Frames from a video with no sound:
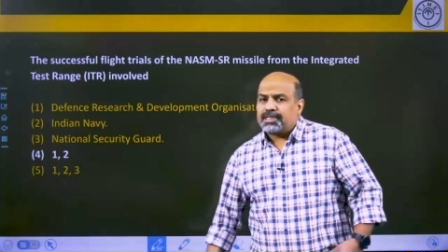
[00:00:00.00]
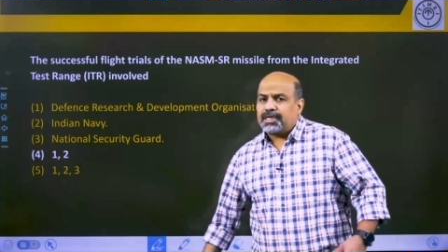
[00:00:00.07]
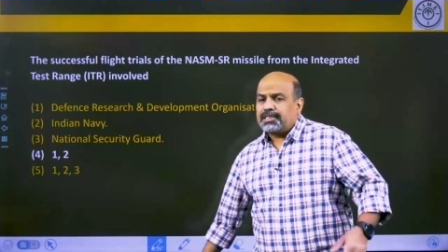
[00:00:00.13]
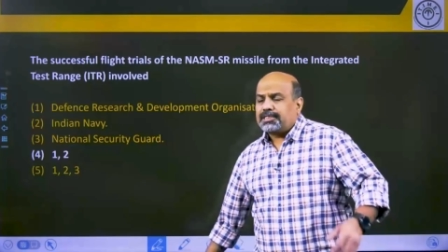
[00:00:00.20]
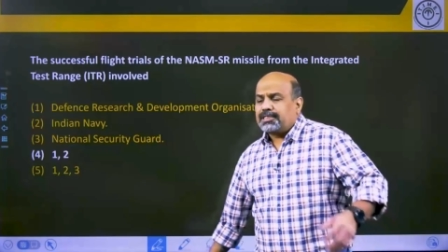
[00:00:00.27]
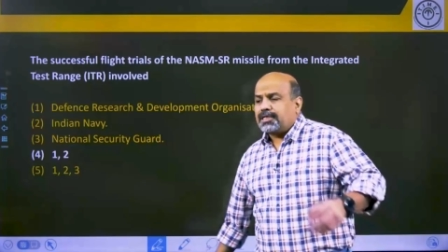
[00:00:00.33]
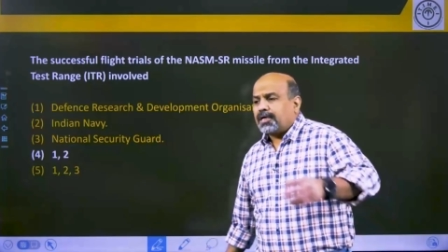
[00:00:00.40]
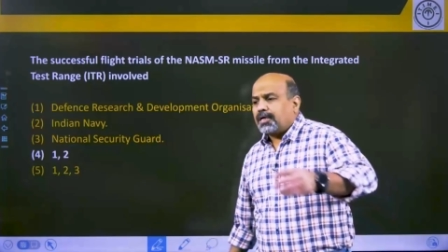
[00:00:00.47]

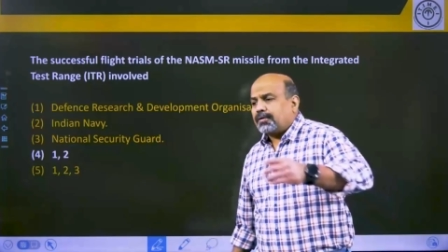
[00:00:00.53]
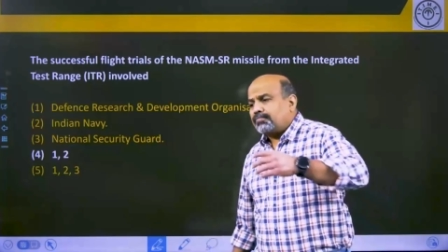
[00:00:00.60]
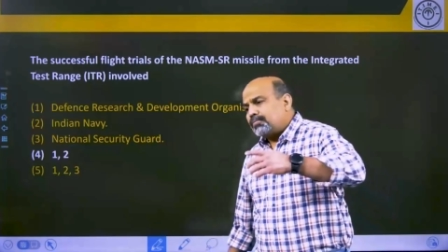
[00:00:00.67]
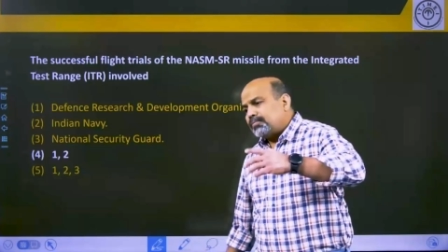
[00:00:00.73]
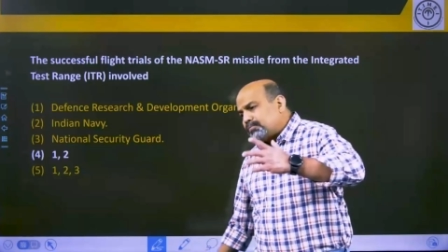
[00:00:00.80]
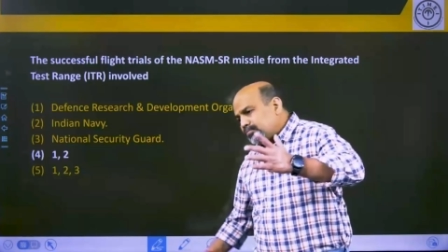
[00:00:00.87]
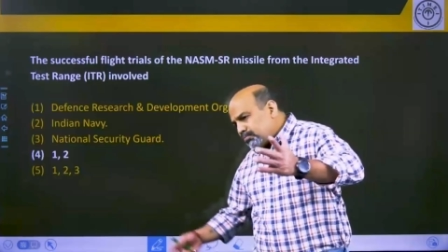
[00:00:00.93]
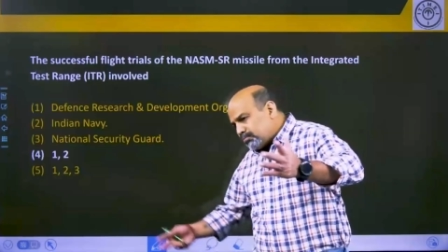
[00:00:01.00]
range,
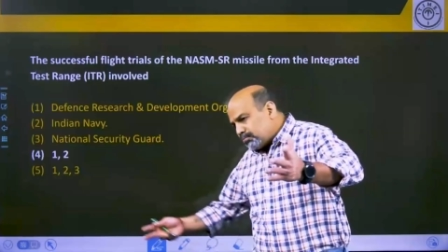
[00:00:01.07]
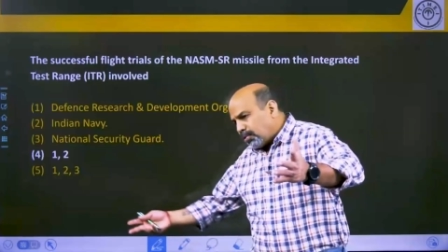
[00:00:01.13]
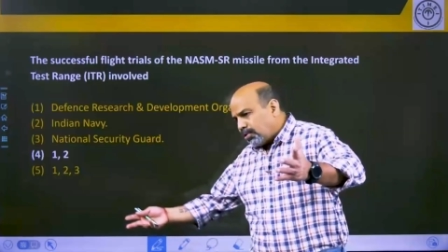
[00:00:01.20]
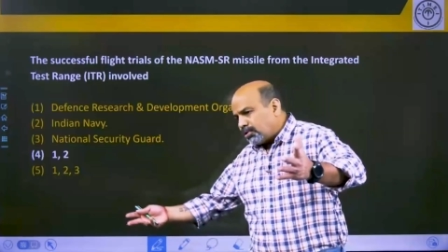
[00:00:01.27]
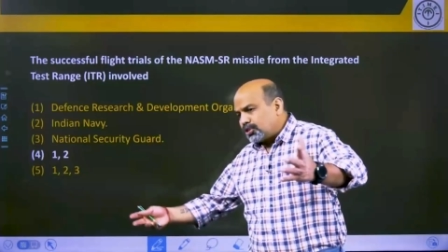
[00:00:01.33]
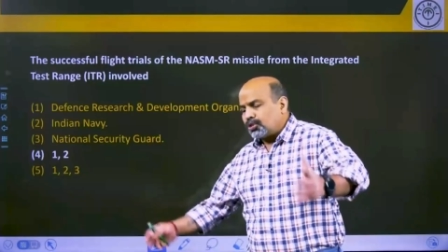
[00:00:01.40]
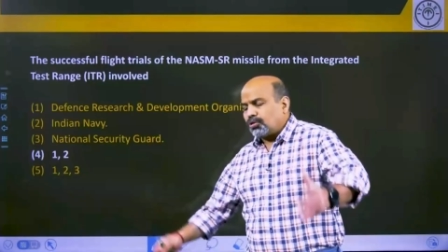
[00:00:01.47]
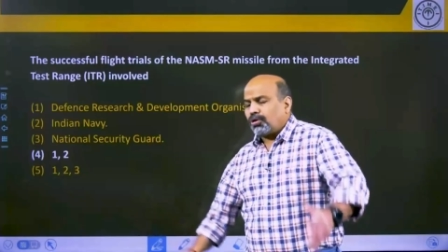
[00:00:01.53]

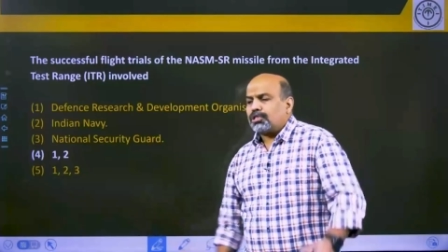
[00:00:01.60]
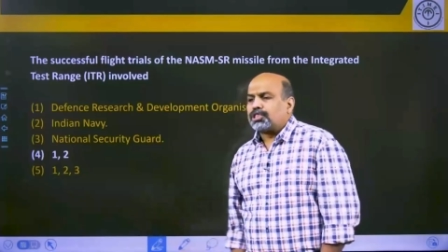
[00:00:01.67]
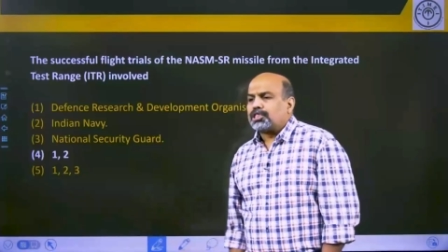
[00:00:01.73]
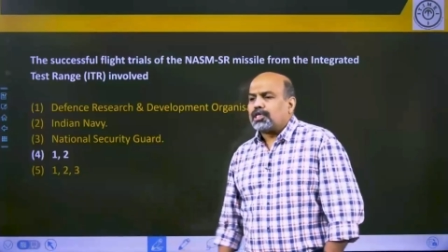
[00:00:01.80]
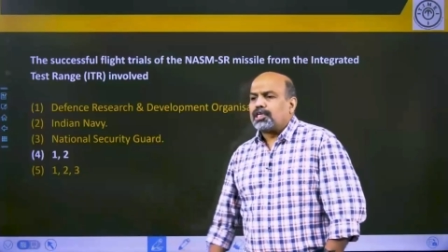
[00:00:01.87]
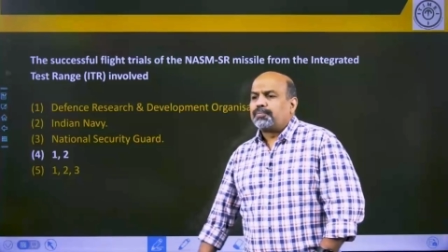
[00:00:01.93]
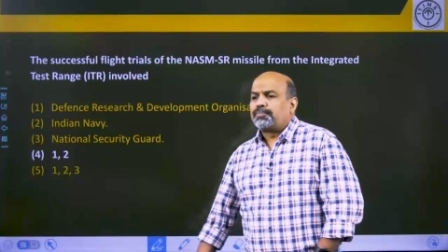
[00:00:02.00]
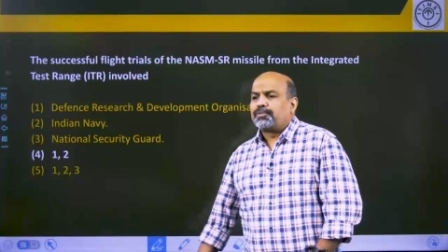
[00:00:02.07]
also called
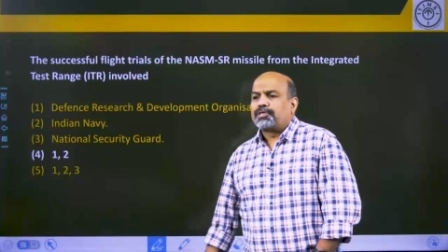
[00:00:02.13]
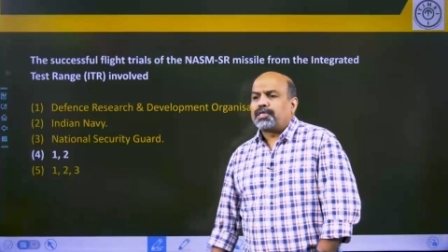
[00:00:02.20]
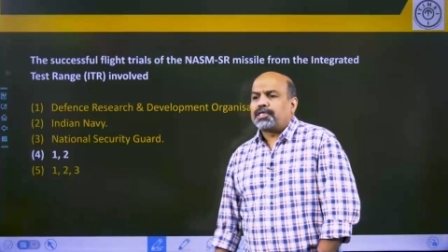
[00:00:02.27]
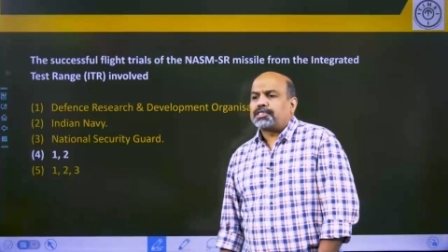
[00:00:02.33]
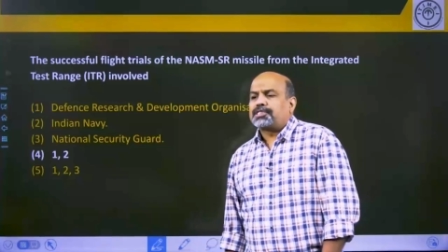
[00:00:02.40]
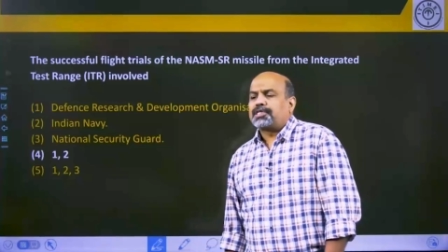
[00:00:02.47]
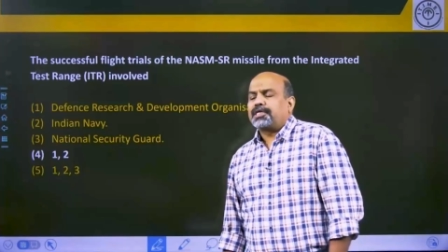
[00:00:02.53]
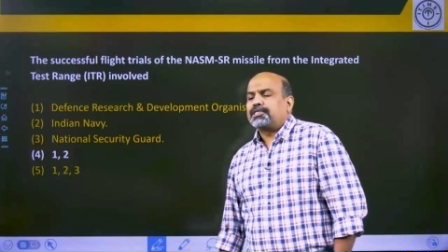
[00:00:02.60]
Chandipur
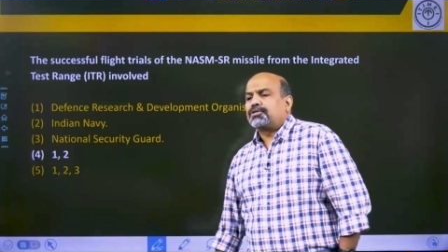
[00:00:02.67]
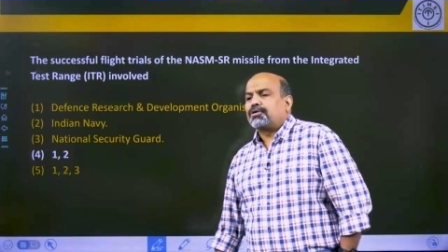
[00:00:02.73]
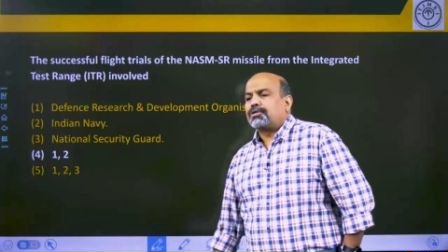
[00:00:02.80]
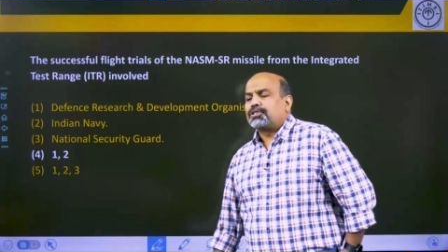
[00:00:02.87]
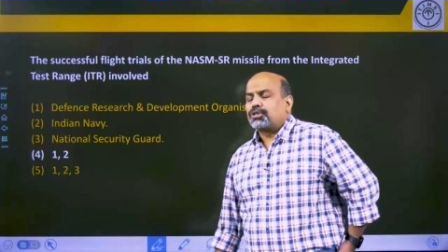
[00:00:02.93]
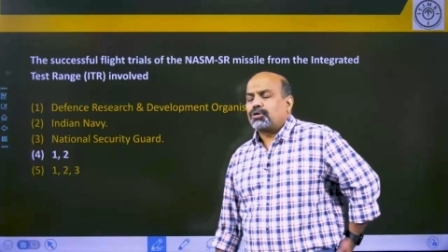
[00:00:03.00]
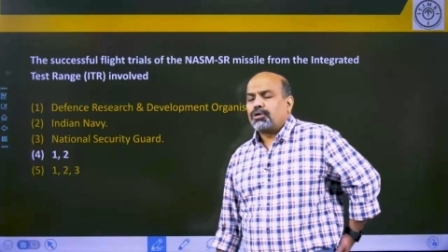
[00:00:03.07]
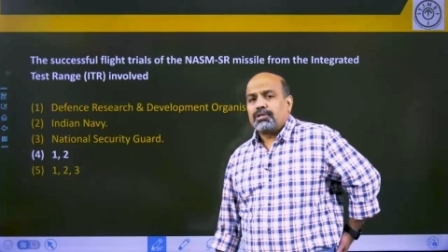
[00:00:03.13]
test range,
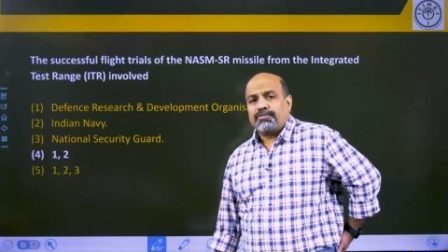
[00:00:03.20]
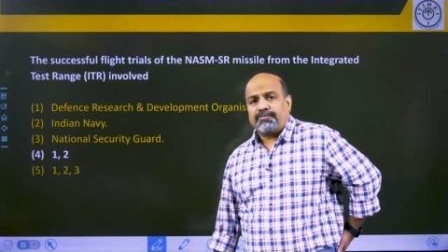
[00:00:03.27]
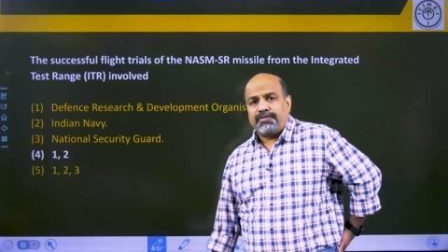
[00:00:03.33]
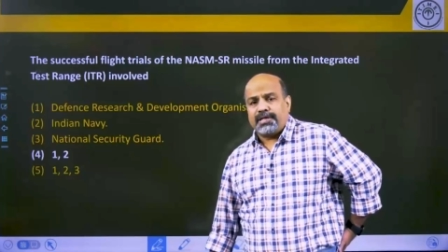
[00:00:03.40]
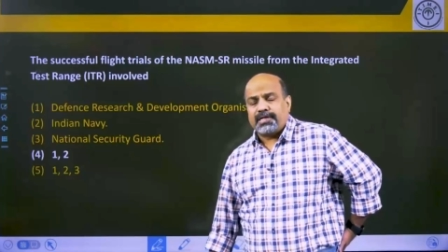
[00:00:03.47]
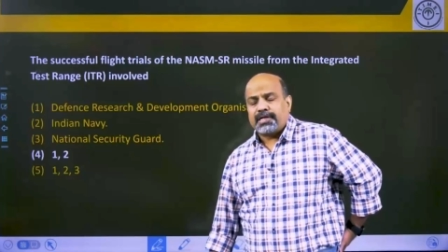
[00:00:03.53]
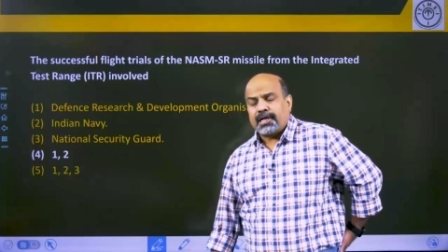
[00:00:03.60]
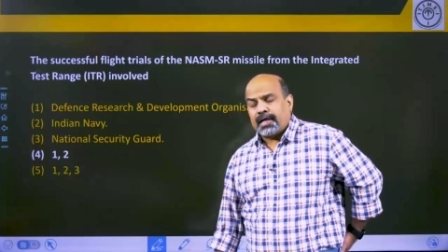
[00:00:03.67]
also called the
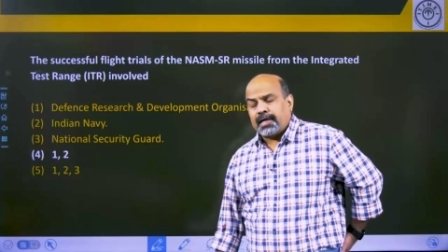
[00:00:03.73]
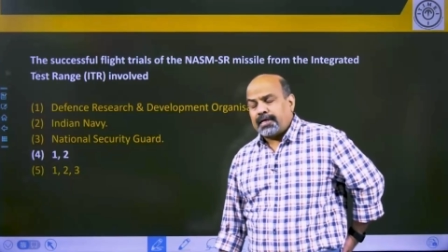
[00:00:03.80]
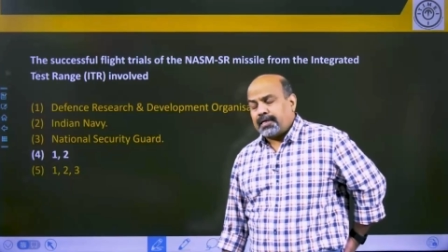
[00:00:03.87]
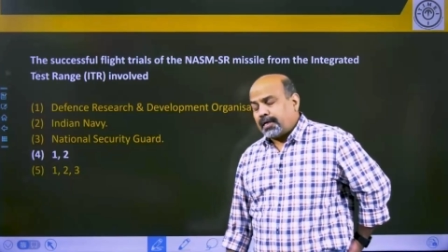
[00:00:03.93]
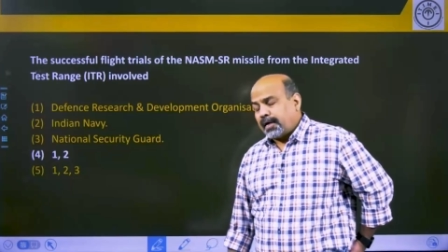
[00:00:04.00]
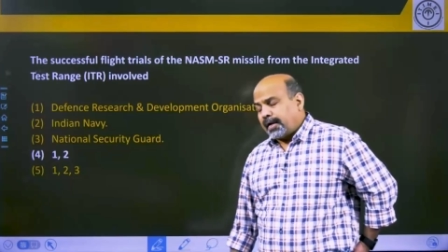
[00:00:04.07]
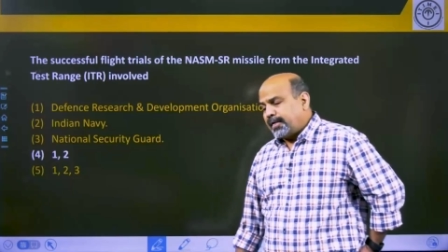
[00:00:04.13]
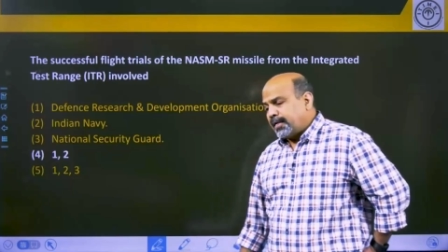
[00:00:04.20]
Veer
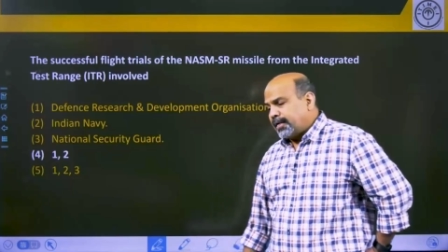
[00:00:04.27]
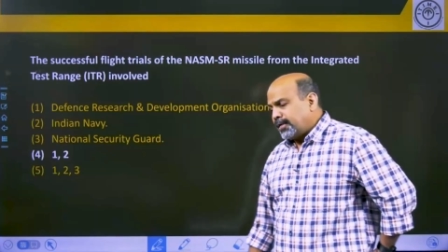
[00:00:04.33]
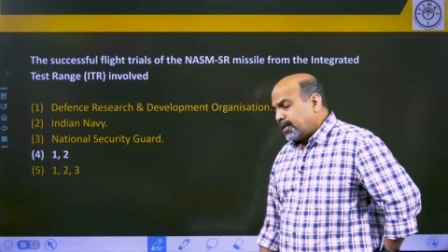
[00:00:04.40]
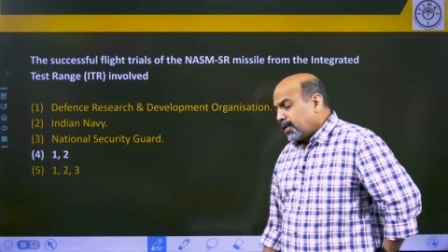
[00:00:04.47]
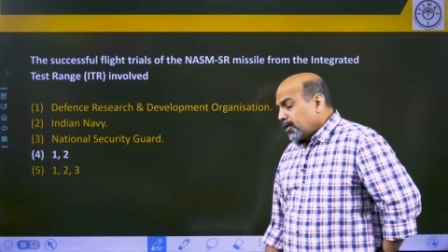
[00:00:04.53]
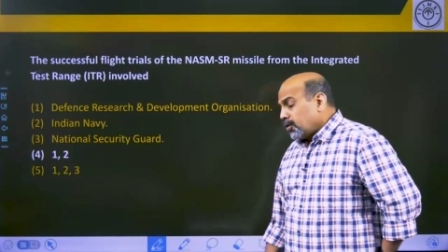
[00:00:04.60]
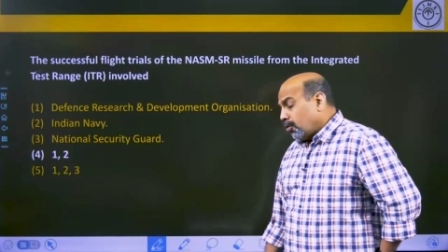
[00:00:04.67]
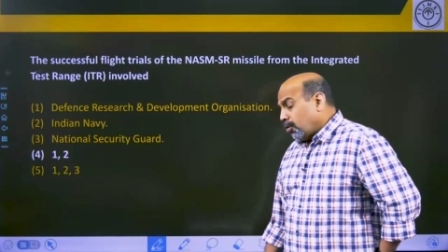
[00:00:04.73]
Island,
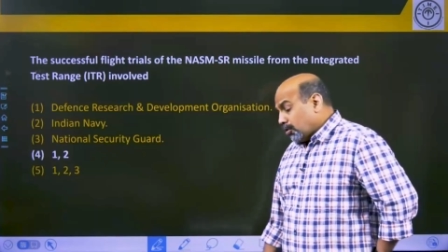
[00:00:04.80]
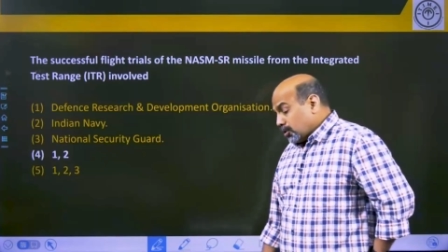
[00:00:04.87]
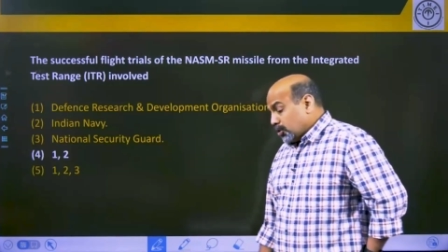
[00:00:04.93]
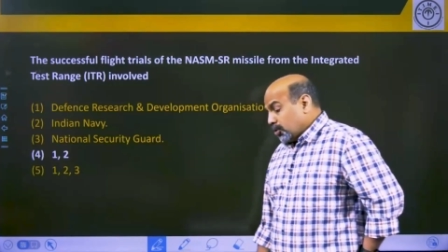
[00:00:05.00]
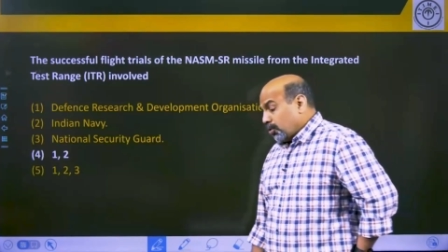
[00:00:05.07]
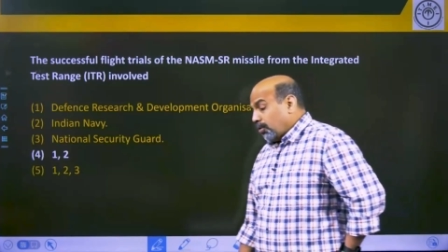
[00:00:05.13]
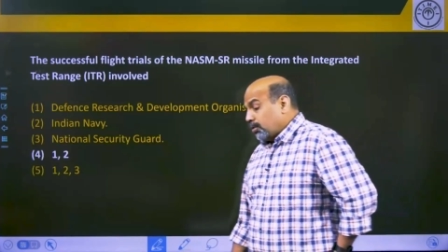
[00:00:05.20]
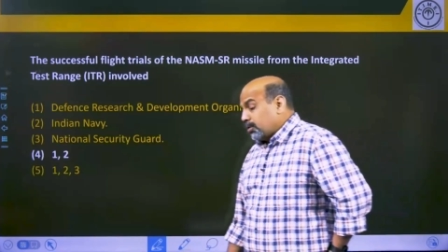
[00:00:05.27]
also
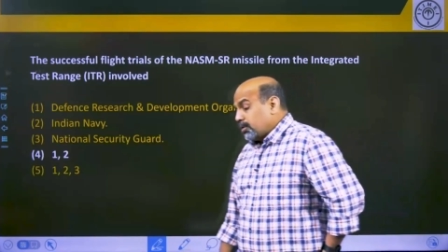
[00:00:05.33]
called